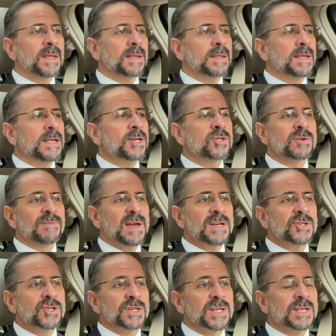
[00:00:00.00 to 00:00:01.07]

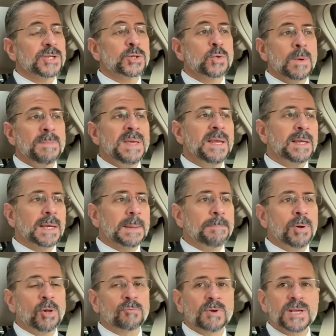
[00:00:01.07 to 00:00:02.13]
intervention is to immediately
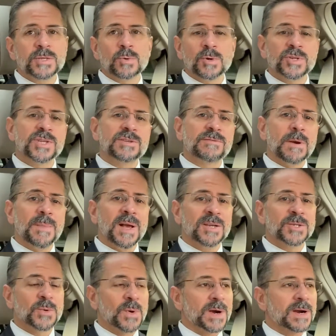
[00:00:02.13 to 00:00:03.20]
pull resources from
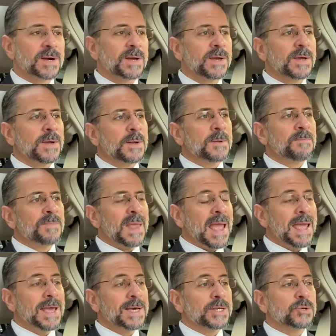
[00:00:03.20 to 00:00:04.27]
elsewhere
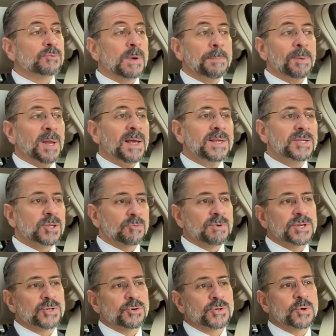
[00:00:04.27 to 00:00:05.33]
and replace the
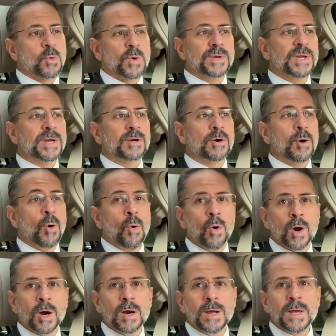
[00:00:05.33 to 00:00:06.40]
research coordinator,
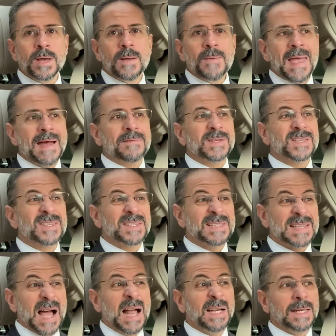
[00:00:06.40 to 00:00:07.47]
or have a
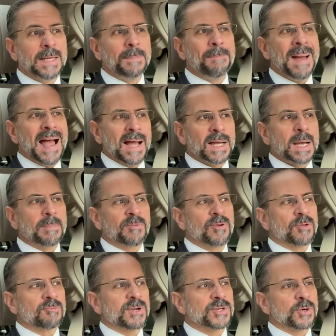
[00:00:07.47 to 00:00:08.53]
solid backup for
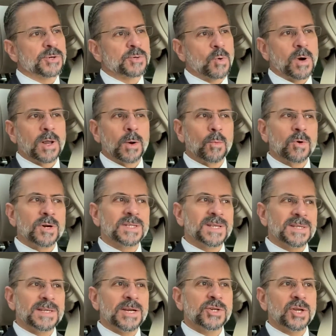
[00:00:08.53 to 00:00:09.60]
the research coordinator where it's
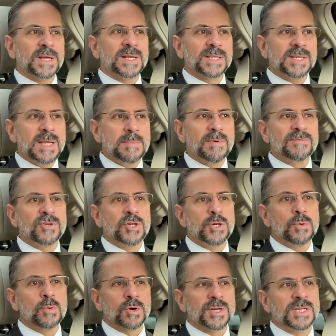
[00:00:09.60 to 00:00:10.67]
essentially a team of
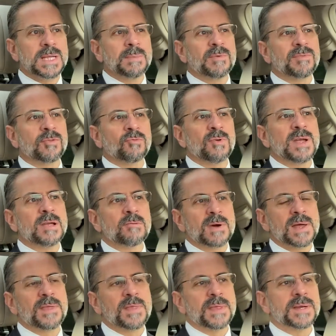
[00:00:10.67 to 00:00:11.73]
2 or a team of 3
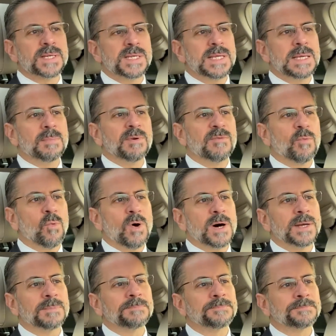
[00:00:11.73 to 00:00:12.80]
rather than a team of 1.